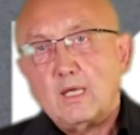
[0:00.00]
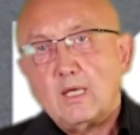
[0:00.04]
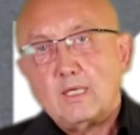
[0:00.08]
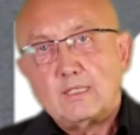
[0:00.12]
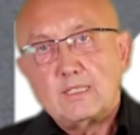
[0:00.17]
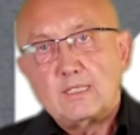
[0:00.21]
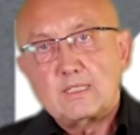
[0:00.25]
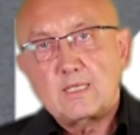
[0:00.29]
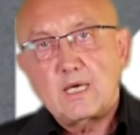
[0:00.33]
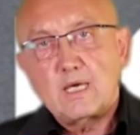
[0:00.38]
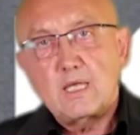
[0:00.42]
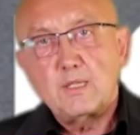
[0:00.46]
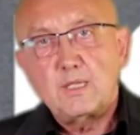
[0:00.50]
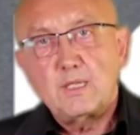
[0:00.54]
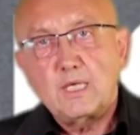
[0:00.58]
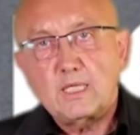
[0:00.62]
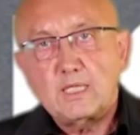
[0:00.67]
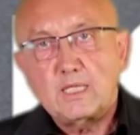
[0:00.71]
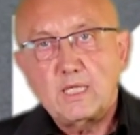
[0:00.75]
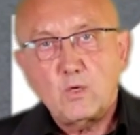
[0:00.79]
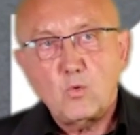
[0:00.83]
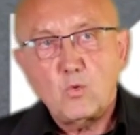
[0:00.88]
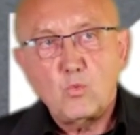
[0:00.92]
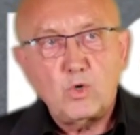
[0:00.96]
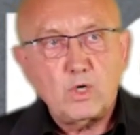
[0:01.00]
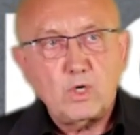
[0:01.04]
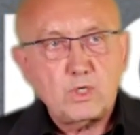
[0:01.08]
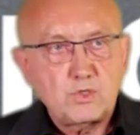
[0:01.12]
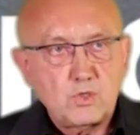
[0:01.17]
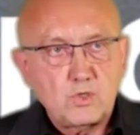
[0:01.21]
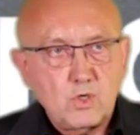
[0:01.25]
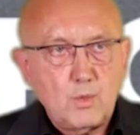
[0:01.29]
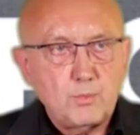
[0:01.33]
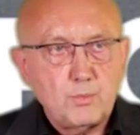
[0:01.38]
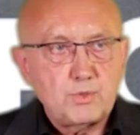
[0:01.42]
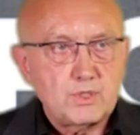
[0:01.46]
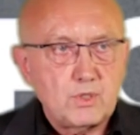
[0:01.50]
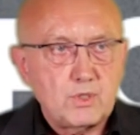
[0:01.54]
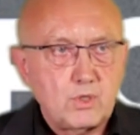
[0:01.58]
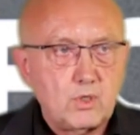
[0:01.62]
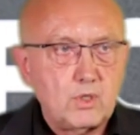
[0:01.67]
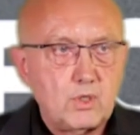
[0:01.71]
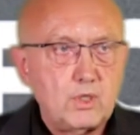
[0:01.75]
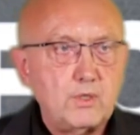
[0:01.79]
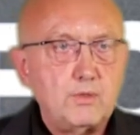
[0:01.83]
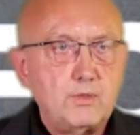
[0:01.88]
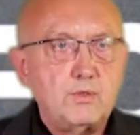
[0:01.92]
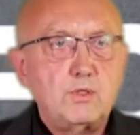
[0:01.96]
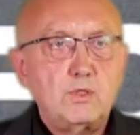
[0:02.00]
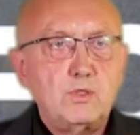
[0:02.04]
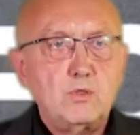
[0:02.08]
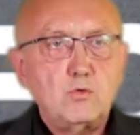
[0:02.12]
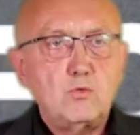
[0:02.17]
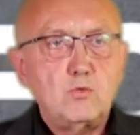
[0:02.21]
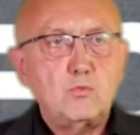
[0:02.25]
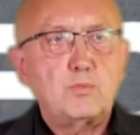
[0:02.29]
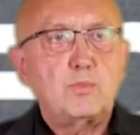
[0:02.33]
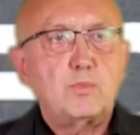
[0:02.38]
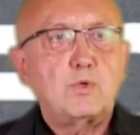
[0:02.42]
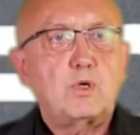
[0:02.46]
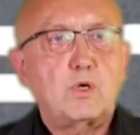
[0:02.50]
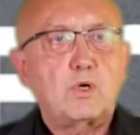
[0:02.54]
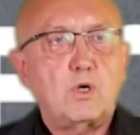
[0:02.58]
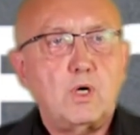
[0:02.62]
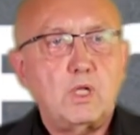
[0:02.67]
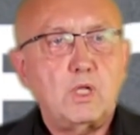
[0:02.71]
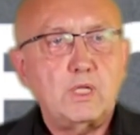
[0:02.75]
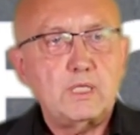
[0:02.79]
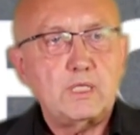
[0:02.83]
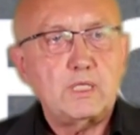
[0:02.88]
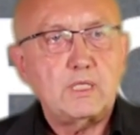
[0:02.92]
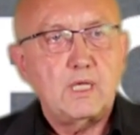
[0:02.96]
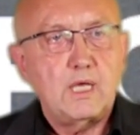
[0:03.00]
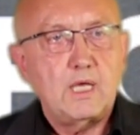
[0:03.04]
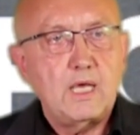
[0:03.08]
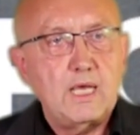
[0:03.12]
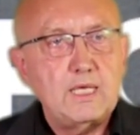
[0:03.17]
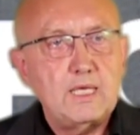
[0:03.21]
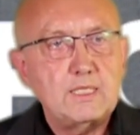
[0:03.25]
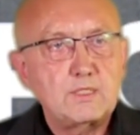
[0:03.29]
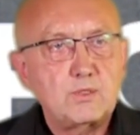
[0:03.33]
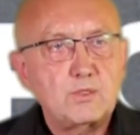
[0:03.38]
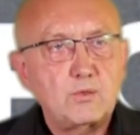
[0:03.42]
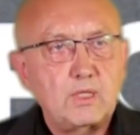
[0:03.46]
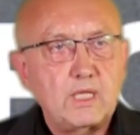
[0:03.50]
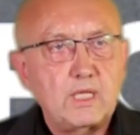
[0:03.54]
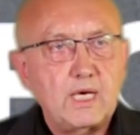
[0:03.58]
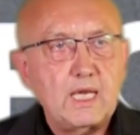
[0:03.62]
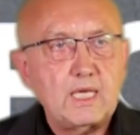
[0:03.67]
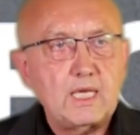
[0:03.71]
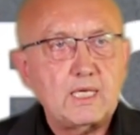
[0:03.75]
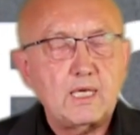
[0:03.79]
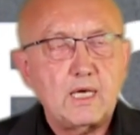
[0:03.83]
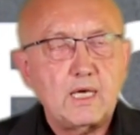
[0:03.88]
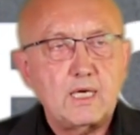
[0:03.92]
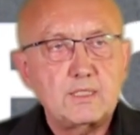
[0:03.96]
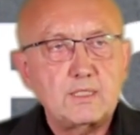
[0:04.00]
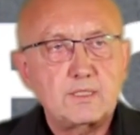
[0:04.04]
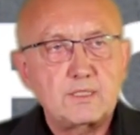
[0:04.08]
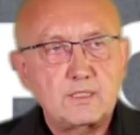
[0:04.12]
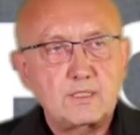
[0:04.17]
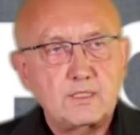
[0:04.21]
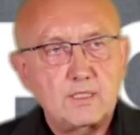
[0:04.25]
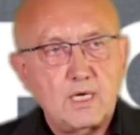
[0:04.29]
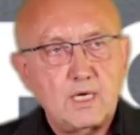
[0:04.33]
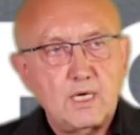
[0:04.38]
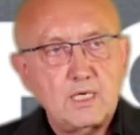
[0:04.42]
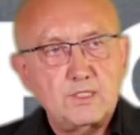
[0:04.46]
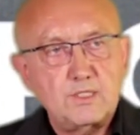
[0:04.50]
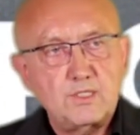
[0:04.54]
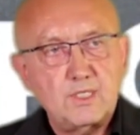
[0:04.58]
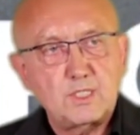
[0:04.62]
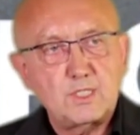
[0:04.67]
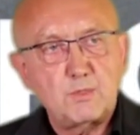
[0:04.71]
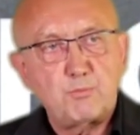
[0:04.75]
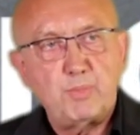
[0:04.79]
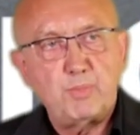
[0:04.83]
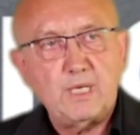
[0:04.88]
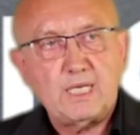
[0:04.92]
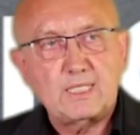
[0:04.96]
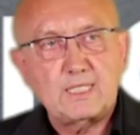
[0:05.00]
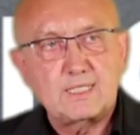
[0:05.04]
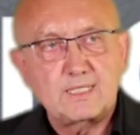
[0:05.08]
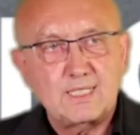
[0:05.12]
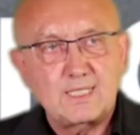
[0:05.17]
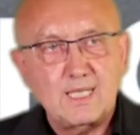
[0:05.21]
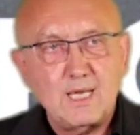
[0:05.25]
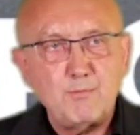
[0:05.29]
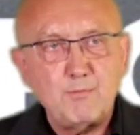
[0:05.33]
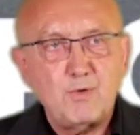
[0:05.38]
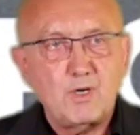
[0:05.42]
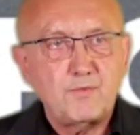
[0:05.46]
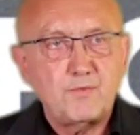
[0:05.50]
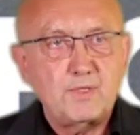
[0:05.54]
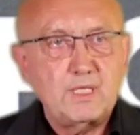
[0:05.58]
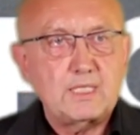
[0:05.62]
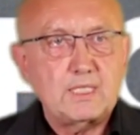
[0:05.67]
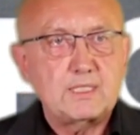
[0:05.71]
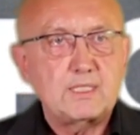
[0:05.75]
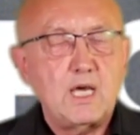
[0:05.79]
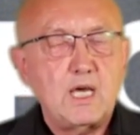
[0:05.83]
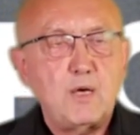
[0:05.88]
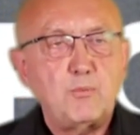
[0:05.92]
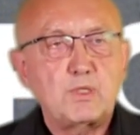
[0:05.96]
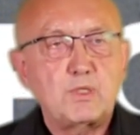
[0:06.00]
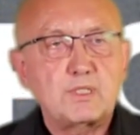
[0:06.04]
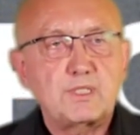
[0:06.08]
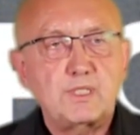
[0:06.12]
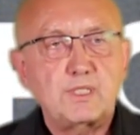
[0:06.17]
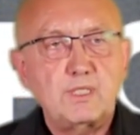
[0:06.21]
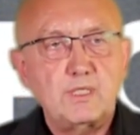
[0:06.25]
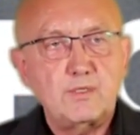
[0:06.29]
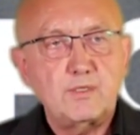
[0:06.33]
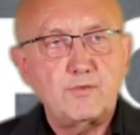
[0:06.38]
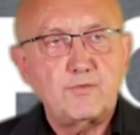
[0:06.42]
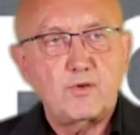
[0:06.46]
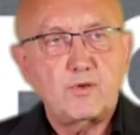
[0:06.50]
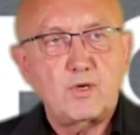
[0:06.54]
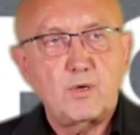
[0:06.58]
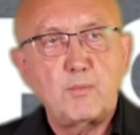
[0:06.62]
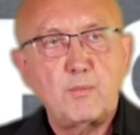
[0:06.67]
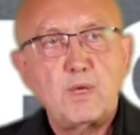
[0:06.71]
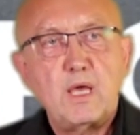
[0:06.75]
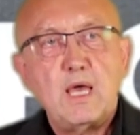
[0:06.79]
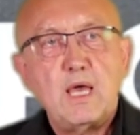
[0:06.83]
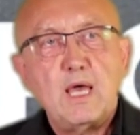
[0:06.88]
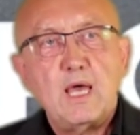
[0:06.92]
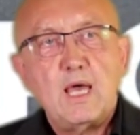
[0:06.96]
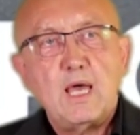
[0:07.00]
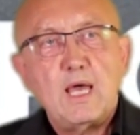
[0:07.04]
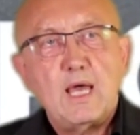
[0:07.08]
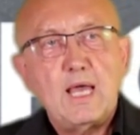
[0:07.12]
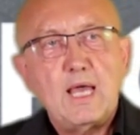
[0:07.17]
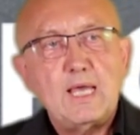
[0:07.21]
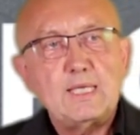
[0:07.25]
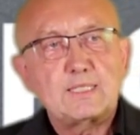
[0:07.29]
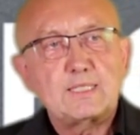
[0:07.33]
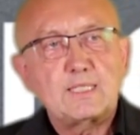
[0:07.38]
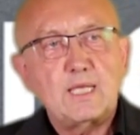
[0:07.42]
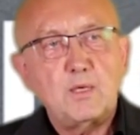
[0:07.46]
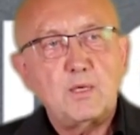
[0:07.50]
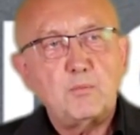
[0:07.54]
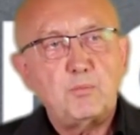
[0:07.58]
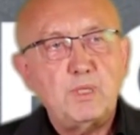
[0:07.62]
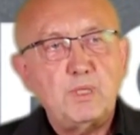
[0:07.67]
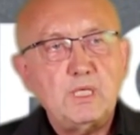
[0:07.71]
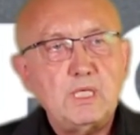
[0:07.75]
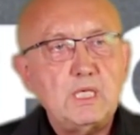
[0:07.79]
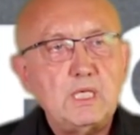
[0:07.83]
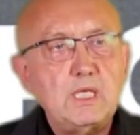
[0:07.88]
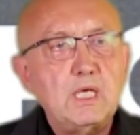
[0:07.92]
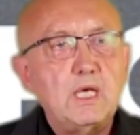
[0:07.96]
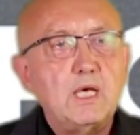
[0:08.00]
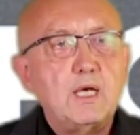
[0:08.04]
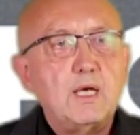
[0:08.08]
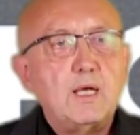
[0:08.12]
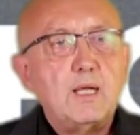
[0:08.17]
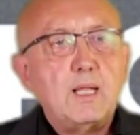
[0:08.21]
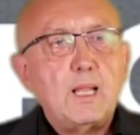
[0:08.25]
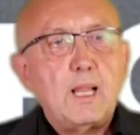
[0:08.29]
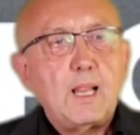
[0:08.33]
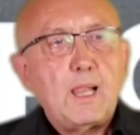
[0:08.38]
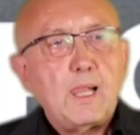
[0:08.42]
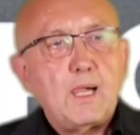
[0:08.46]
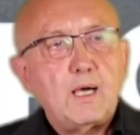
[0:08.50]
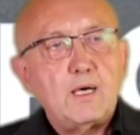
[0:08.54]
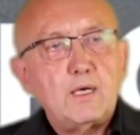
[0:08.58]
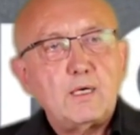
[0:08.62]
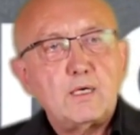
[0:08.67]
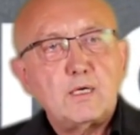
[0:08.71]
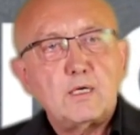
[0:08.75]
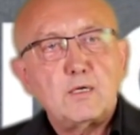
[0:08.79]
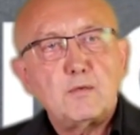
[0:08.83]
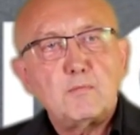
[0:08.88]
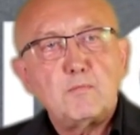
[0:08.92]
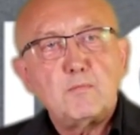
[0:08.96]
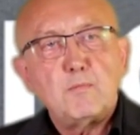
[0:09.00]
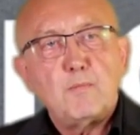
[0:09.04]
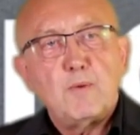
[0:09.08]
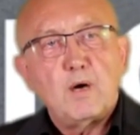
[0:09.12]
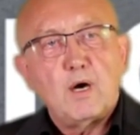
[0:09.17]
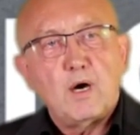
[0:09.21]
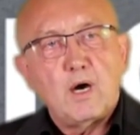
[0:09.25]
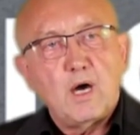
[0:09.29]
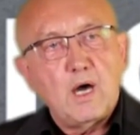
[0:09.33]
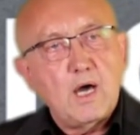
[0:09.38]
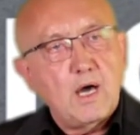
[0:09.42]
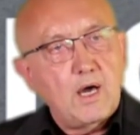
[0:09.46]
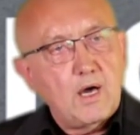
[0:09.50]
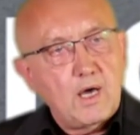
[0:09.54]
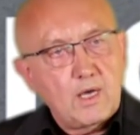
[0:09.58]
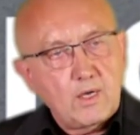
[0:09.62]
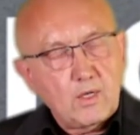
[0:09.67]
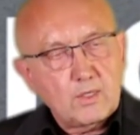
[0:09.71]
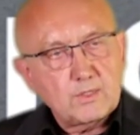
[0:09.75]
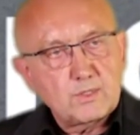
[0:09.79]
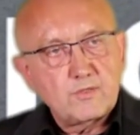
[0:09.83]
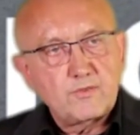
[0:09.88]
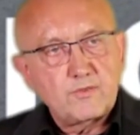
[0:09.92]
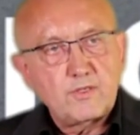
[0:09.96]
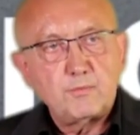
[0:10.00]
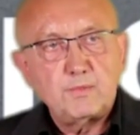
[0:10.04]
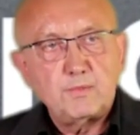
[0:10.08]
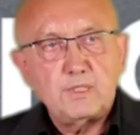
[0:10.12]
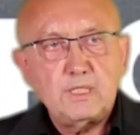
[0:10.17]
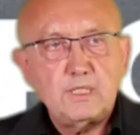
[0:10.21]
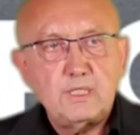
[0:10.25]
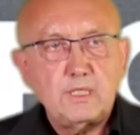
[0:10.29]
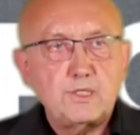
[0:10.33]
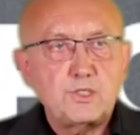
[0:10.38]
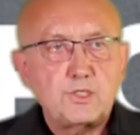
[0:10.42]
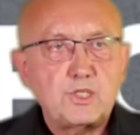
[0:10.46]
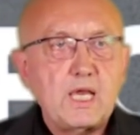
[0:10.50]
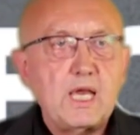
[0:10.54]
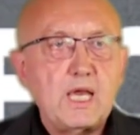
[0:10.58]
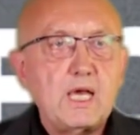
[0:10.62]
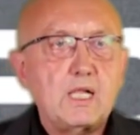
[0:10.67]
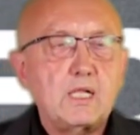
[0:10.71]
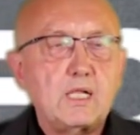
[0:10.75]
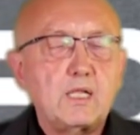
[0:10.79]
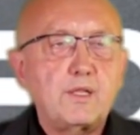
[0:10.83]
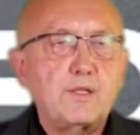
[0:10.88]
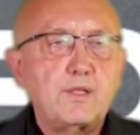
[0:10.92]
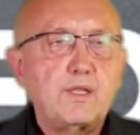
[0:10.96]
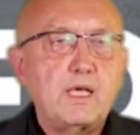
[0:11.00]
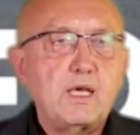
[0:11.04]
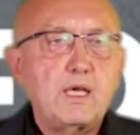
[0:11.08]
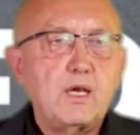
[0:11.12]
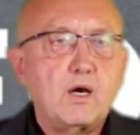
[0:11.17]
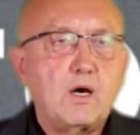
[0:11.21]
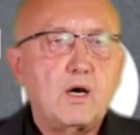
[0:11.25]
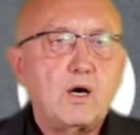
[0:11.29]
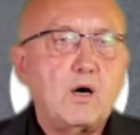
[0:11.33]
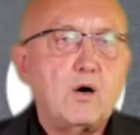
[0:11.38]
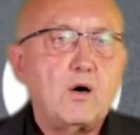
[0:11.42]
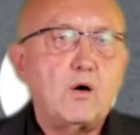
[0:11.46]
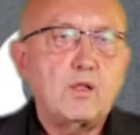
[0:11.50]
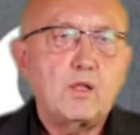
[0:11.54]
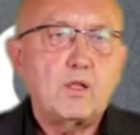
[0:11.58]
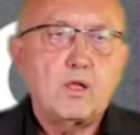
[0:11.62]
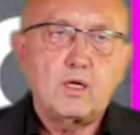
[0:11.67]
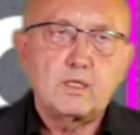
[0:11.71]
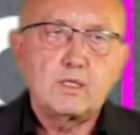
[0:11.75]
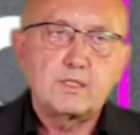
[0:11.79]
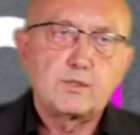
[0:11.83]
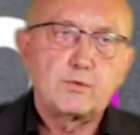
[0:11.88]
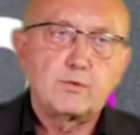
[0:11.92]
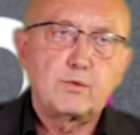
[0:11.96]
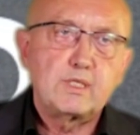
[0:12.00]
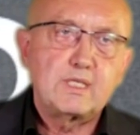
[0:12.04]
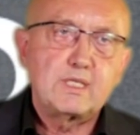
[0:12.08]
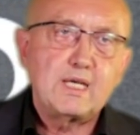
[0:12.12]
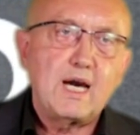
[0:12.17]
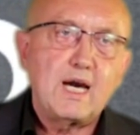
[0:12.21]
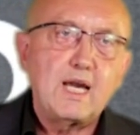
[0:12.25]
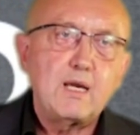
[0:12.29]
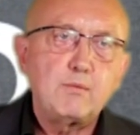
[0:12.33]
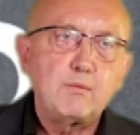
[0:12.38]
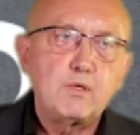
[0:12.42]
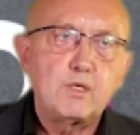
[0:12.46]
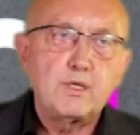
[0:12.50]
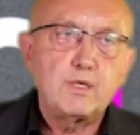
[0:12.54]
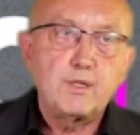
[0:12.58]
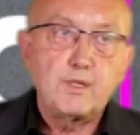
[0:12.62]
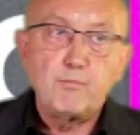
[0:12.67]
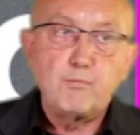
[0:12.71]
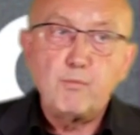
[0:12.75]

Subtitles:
design thinking workshops, or you call it as you like. I just picked some of the examples here from SAP and also from DHL, they also Daimler.